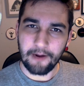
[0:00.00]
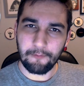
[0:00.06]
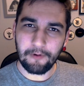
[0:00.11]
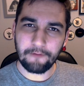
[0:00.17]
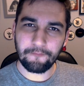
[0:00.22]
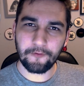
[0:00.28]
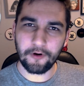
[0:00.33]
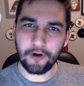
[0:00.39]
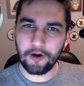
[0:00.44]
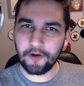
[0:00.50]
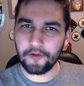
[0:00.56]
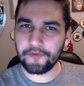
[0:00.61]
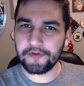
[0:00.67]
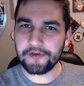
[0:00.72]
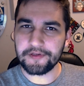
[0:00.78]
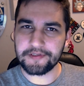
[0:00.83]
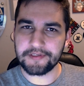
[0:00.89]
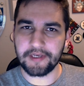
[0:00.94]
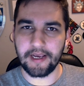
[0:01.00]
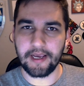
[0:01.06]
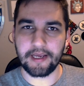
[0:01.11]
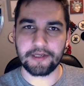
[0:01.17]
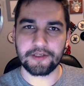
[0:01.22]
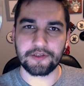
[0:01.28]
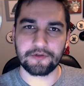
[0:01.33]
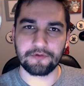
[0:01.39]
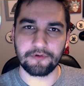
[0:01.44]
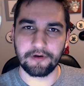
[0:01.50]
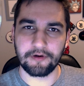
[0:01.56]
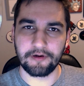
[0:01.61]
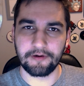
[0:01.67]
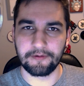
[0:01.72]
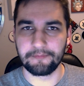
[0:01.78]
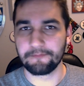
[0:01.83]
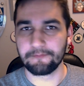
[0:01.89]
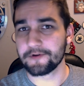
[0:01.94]
However, all these
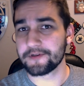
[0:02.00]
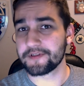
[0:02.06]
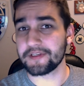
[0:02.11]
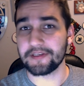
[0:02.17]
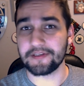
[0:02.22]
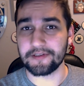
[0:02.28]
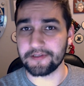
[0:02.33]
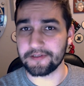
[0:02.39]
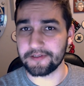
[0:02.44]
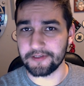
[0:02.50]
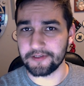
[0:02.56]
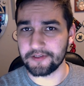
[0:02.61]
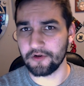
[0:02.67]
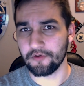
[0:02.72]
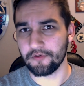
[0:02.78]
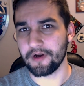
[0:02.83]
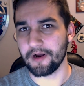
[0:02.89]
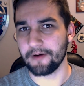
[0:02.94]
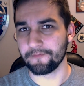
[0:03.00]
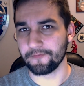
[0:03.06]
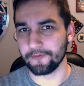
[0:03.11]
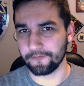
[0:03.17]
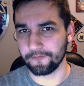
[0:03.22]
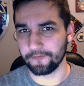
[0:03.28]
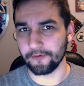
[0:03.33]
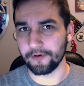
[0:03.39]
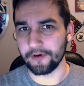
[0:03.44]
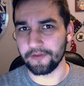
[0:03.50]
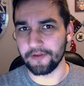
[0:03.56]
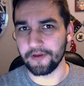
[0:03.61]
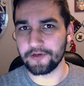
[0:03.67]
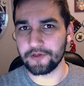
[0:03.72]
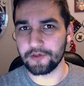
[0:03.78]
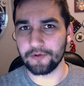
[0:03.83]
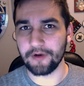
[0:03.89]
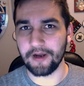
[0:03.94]
extra resistances don't come for free.
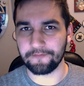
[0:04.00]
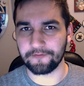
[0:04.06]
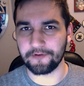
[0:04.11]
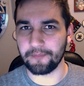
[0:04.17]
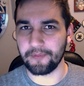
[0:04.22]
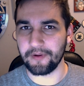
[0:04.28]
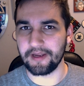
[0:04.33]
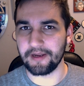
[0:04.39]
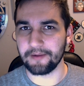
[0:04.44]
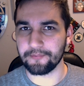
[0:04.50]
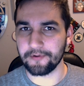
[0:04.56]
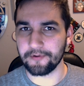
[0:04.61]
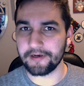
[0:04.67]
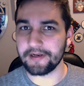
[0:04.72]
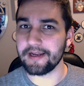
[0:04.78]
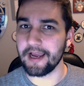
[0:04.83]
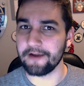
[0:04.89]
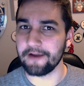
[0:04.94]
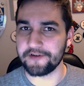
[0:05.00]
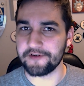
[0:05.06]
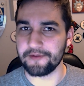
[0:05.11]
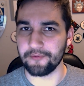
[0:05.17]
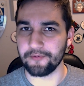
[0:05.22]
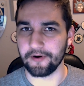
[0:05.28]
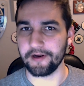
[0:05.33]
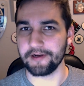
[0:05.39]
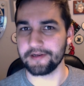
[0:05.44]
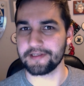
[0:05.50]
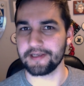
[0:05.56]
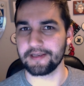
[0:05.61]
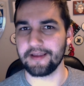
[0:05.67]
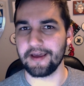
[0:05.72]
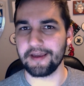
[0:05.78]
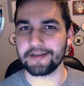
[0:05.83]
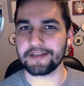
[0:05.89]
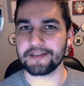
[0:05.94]
They do have to pay a pretty hefty price,
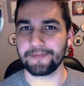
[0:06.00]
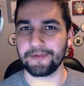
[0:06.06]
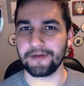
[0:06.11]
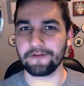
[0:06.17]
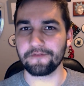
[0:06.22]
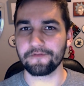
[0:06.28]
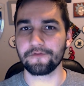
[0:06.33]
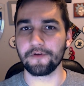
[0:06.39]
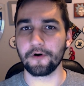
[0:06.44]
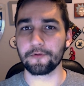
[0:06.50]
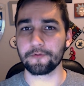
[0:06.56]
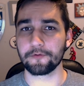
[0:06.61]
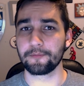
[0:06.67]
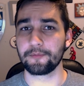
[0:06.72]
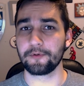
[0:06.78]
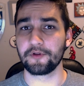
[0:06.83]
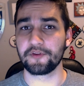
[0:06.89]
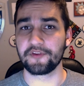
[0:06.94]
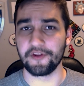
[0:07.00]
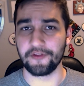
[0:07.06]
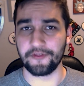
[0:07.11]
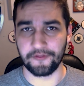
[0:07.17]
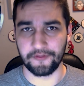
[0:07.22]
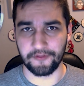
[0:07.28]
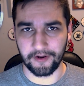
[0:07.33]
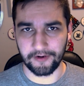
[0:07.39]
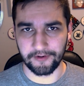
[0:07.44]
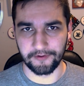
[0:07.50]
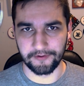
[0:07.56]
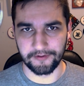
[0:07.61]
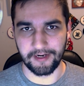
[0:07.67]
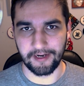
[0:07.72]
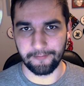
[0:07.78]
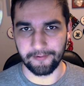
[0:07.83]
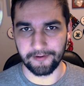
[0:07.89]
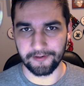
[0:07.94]
and that is being vulnerable to thunder
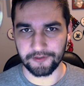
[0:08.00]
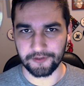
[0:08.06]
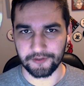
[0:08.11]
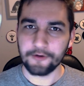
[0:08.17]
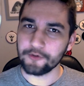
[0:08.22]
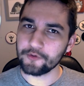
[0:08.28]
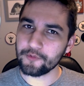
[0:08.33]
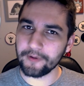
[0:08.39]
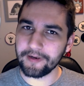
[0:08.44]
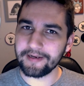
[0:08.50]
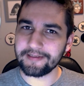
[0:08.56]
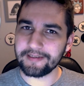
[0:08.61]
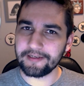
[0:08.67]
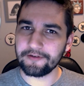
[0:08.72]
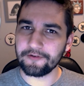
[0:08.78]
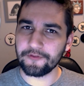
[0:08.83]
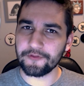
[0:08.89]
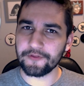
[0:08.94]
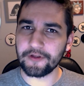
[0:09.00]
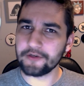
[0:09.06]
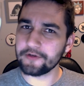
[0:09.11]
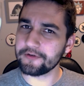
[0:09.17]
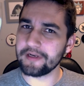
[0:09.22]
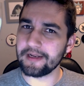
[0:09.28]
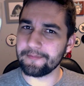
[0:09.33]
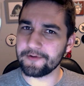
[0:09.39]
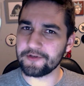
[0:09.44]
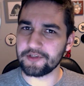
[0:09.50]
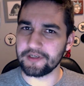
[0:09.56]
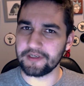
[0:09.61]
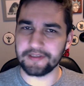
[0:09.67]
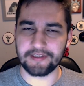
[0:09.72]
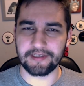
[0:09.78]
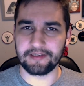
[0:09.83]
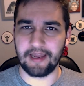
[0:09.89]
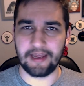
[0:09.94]
damage. Granted, thunder damage
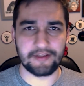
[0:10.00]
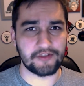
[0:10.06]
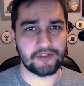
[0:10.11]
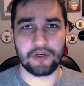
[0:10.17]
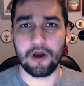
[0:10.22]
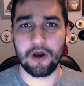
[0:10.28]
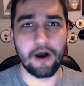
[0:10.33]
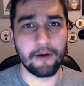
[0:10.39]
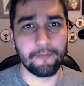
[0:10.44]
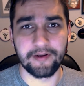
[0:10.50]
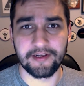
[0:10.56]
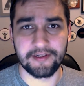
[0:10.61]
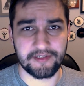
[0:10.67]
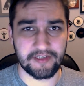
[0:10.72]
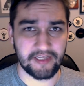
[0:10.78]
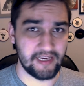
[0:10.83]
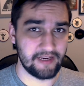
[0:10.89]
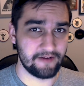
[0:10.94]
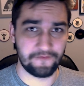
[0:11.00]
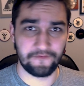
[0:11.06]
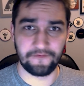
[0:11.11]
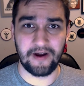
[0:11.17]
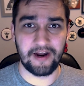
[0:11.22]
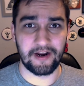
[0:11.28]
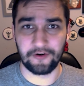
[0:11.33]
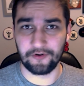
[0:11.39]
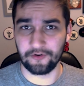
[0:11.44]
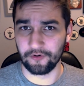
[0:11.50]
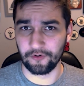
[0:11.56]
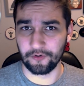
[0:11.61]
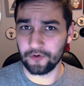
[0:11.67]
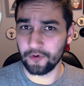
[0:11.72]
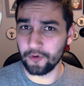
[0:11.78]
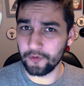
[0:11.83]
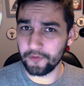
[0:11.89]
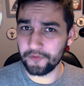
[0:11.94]
isn't as common as, say, fire or
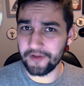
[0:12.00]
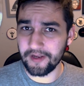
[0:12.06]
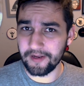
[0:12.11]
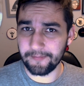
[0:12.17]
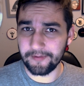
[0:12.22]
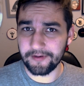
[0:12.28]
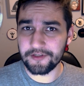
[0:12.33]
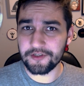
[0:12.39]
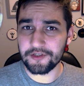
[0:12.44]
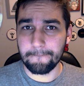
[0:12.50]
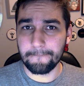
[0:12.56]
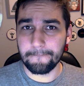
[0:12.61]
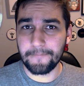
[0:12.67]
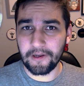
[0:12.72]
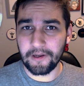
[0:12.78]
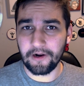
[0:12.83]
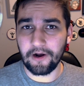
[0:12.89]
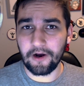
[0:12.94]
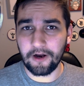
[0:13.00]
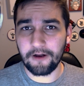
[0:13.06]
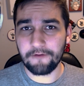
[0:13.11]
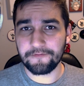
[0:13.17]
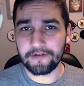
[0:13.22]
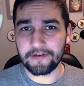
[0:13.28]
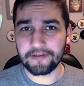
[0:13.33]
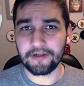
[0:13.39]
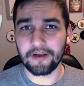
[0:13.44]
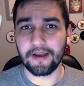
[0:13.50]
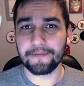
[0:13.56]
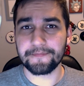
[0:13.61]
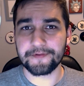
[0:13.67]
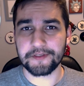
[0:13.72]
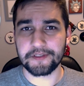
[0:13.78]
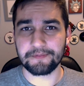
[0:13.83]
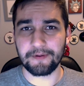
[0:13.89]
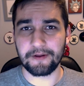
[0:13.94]
cold damage, but
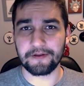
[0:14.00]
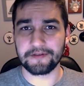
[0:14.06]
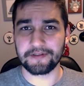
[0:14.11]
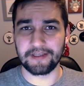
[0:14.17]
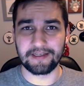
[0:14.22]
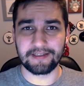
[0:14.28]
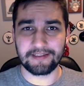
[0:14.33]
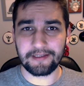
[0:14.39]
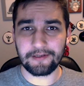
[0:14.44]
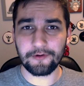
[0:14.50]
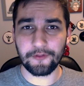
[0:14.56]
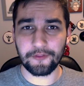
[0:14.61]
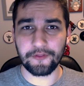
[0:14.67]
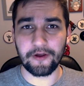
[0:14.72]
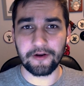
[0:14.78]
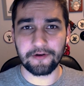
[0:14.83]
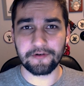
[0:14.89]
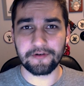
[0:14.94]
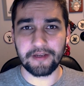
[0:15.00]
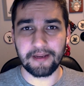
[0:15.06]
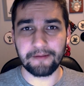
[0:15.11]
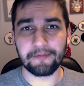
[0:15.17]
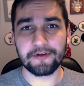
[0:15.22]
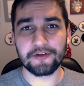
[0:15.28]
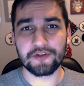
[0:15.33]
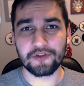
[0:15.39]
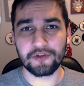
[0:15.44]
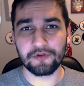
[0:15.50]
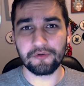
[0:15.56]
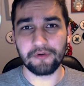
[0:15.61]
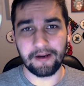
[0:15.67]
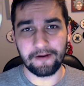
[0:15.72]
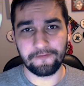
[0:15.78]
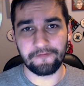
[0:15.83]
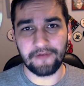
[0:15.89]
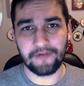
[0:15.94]
oftentimes the spells that deal thunder damage
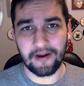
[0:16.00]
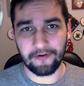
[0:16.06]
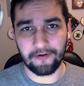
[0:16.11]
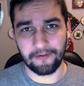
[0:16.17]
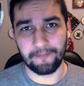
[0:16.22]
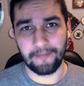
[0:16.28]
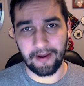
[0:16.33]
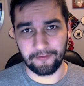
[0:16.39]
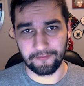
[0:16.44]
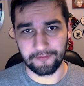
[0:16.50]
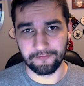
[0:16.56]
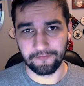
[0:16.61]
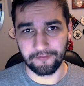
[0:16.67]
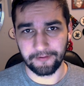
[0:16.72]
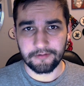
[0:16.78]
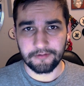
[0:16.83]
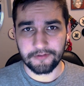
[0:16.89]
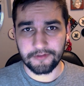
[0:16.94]
do a fair amount of it.